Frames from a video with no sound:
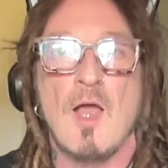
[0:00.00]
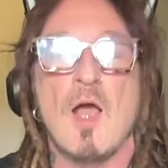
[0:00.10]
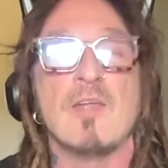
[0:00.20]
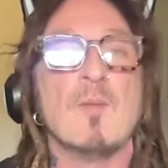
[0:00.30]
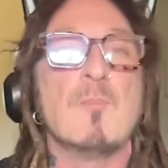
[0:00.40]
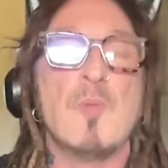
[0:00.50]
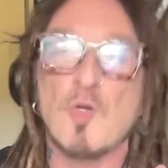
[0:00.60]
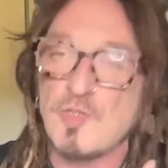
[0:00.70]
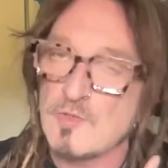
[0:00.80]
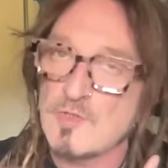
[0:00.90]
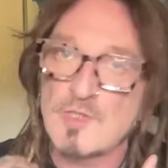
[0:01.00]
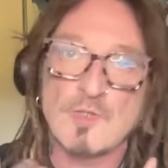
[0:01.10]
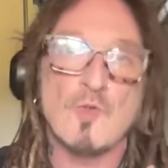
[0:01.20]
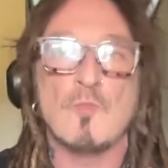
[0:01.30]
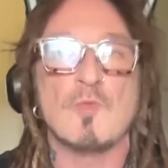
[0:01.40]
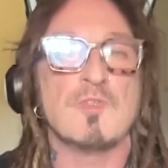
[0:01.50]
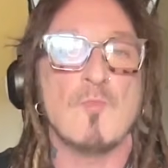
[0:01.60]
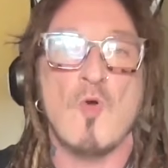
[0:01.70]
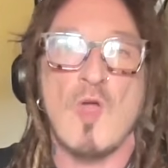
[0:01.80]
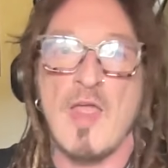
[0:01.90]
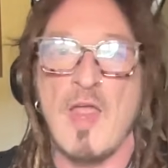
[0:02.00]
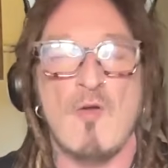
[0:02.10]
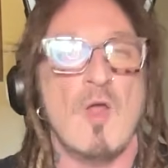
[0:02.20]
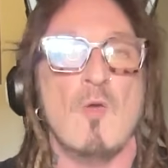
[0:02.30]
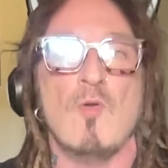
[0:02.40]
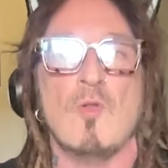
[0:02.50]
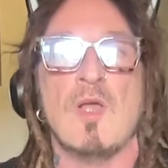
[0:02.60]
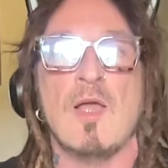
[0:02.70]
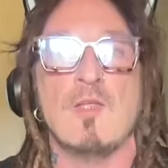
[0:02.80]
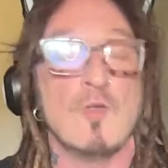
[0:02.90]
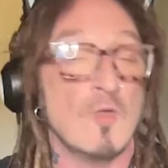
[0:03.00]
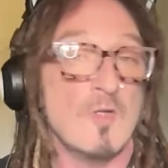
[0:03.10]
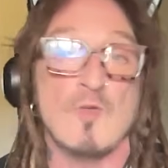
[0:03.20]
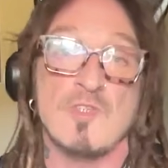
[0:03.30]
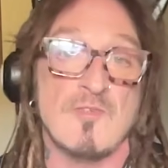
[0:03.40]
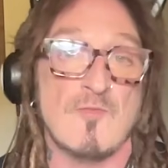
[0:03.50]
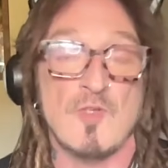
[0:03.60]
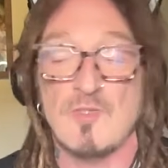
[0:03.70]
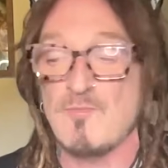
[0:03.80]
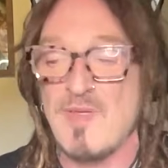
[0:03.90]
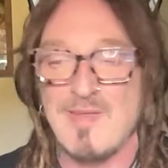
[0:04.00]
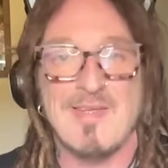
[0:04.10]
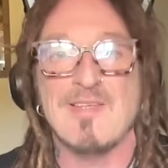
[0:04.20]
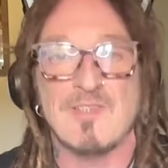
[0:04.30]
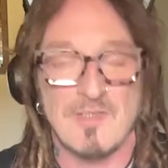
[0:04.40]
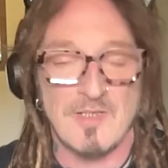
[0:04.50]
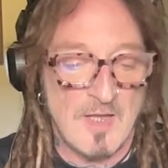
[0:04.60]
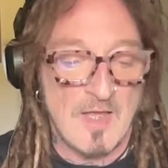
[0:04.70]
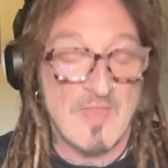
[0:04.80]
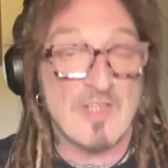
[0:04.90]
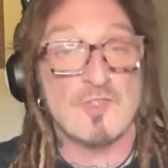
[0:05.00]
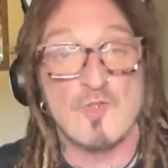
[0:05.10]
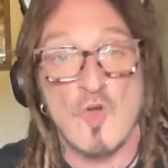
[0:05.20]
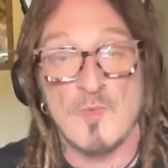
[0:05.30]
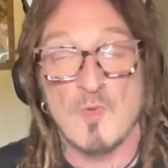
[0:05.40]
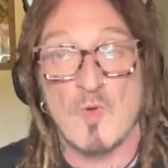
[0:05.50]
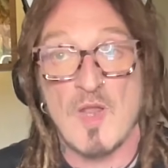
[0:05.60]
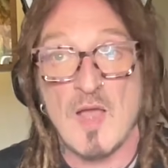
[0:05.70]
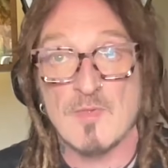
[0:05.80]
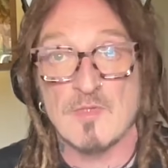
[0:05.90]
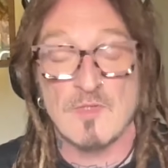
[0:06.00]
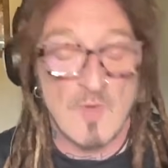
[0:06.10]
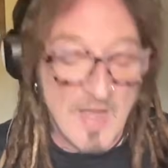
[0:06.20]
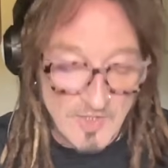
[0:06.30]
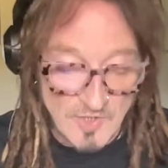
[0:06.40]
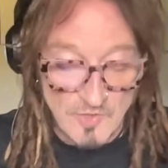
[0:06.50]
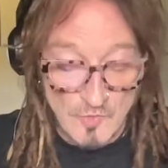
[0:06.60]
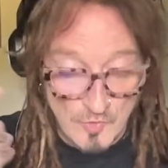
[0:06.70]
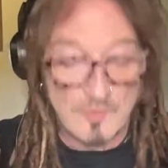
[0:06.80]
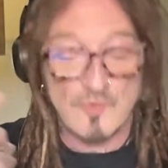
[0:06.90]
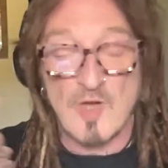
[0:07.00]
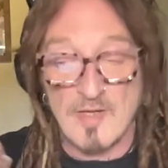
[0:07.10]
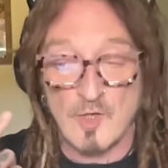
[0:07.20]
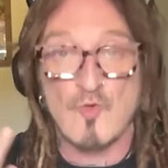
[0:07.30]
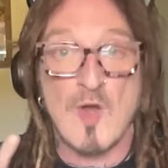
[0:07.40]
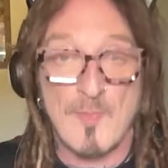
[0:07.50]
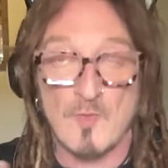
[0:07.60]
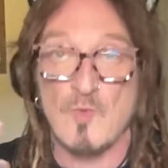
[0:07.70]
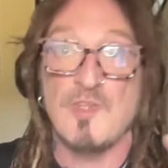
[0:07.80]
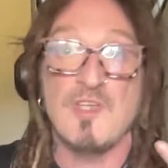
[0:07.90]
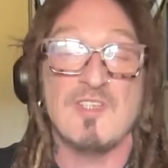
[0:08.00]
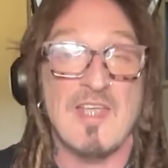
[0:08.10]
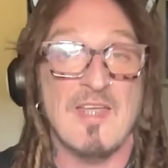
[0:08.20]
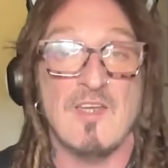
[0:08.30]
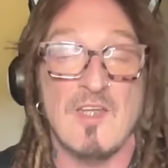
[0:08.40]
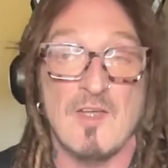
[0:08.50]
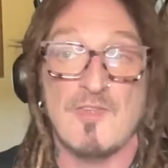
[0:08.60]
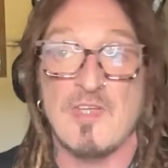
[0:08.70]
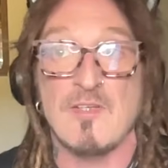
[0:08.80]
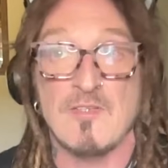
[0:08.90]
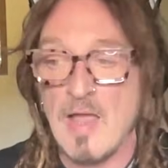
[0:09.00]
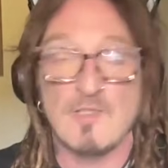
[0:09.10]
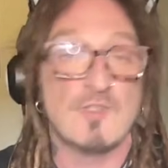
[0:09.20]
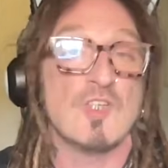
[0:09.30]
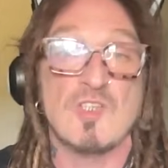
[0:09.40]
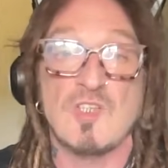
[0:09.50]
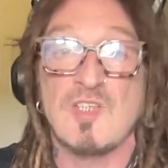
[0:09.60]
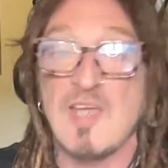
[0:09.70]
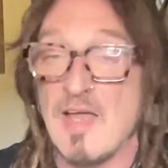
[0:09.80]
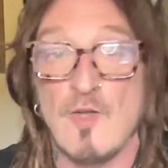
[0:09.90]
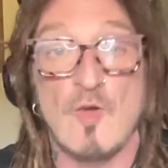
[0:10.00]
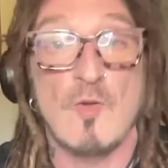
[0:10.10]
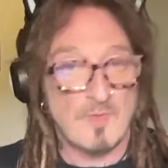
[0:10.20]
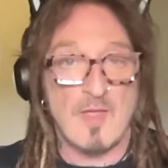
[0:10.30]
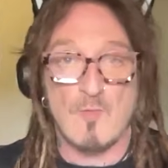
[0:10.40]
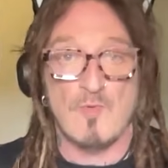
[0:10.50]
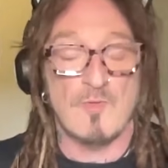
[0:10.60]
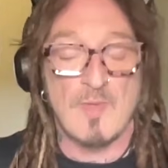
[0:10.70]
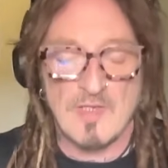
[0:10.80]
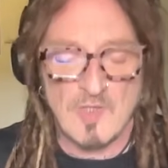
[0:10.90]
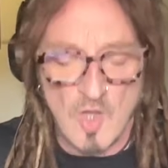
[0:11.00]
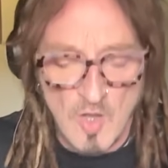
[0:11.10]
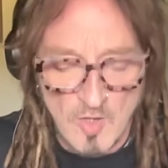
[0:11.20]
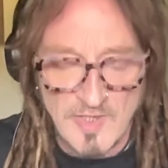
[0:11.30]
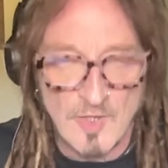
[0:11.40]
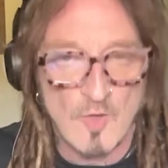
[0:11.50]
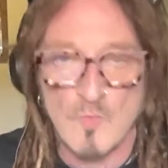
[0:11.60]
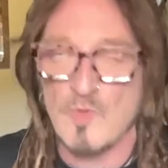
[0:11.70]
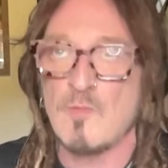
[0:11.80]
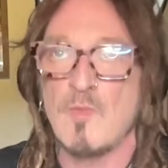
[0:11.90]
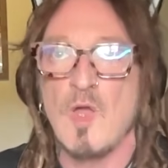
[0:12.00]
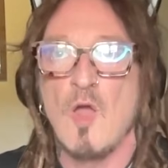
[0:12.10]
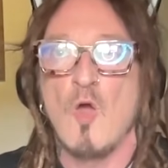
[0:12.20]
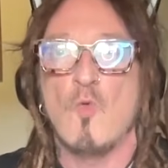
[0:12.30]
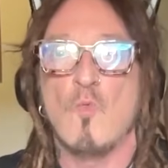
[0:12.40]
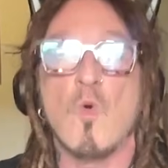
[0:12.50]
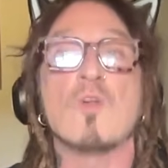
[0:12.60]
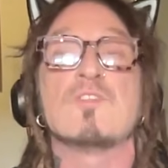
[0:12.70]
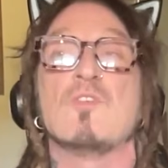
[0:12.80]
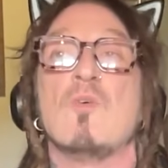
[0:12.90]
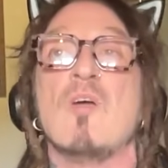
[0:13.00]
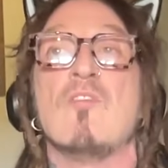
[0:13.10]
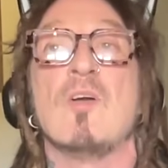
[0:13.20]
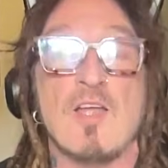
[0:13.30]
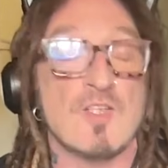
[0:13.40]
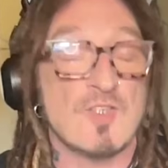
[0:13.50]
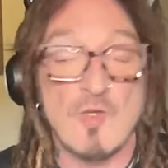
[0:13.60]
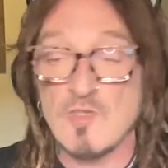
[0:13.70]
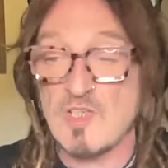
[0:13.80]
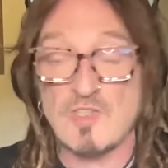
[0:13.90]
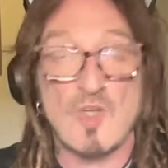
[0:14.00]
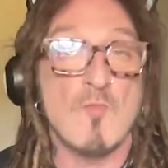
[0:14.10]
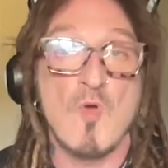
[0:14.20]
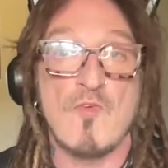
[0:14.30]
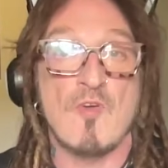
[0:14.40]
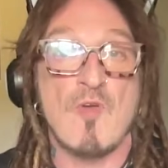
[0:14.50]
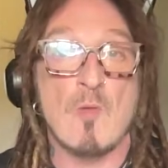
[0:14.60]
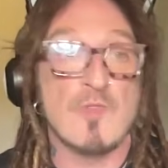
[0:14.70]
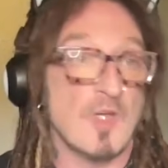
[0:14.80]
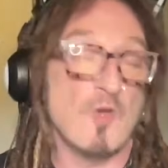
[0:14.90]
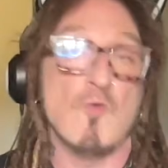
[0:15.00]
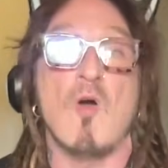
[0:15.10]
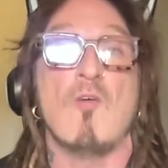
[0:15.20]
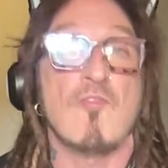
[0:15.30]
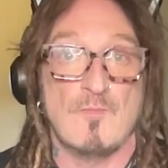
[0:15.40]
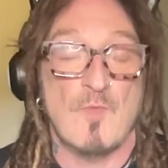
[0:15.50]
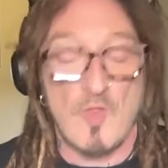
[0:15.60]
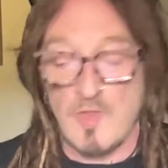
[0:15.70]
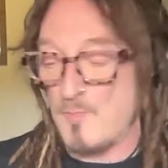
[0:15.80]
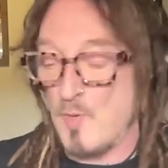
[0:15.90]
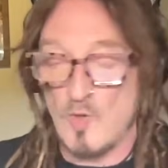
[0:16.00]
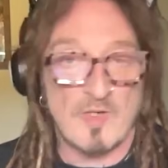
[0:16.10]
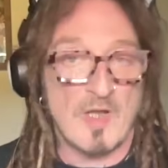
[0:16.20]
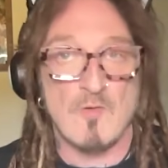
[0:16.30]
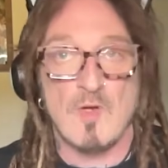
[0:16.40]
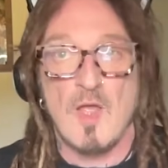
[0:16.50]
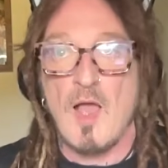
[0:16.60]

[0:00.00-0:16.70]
and you're pushing so much more air out that you're going to lose your voice easily. And that's normally what happens. So I try to grapple with these in-ear things. I just cannot get with them. I can't get on with them whatsoever. As soon as I start moving around, they go off or they're pulled out.